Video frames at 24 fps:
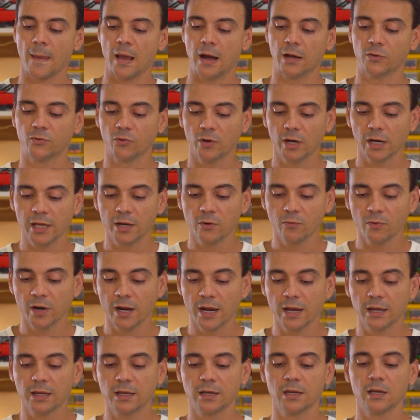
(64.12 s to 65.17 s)
a drilling
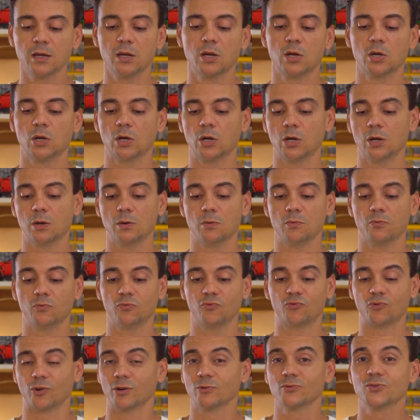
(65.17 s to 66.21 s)
rig
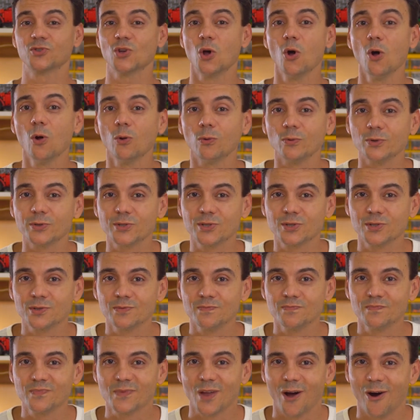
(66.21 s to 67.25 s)
drills holes
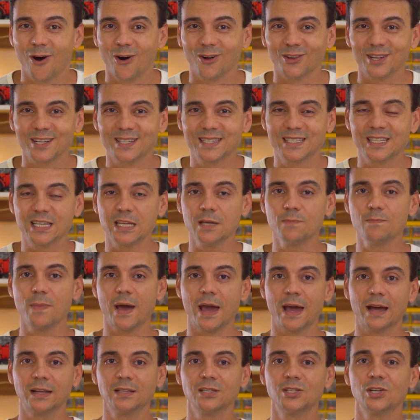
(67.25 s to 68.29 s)
on the
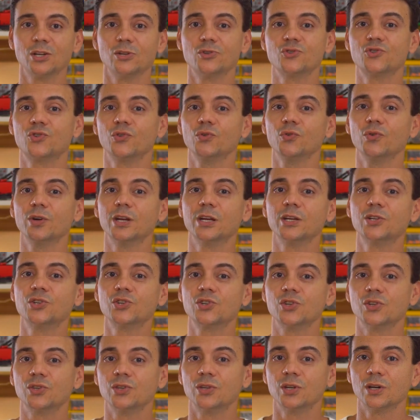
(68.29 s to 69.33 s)
seabed to
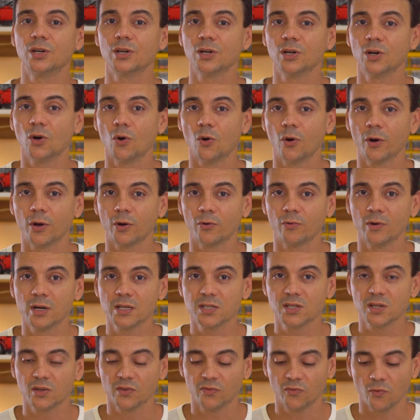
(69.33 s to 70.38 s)
reach the oil
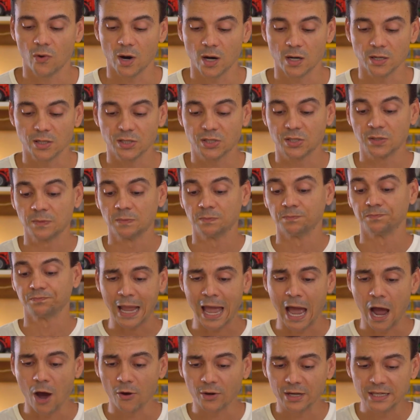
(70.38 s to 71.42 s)
reservoirs.
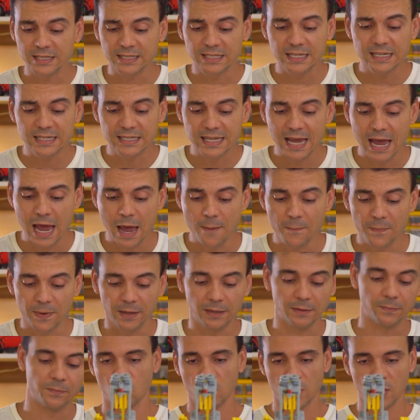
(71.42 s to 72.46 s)
How does this
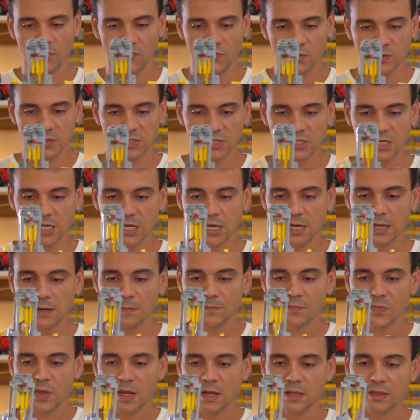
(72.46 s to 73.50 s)
happen? If you
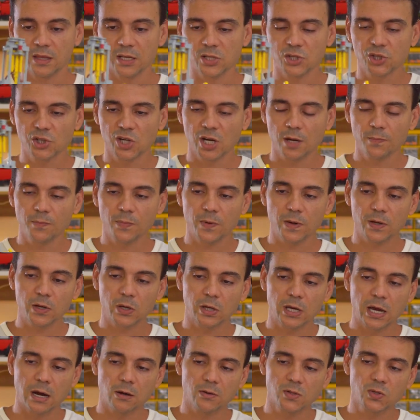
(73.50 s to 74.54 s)
see, the
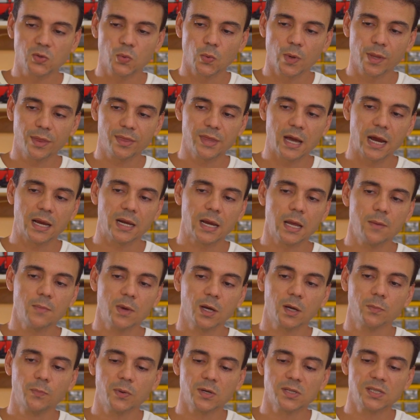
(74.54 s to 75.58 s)
ship counts with
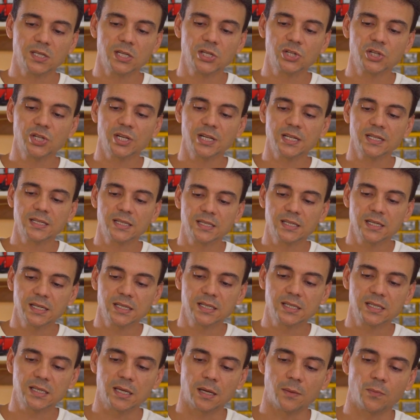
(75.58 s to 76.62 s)
dynamic positioning
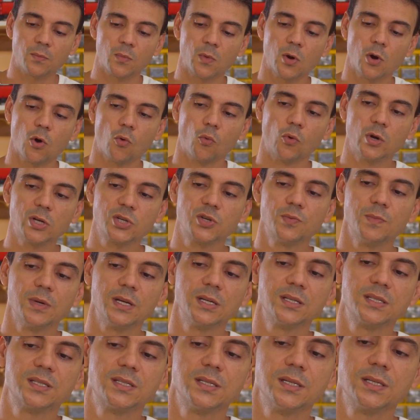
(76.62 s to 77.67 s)
system, which
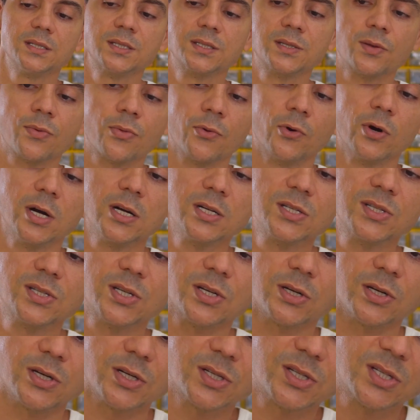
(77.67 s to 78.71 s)
means these
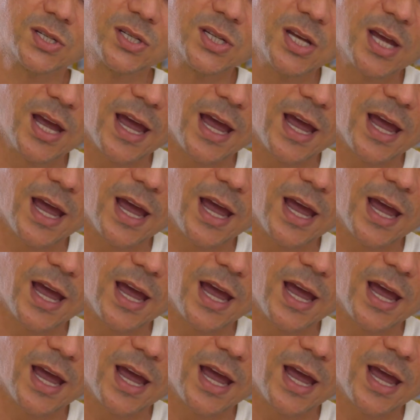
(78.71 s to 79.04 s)
thrusters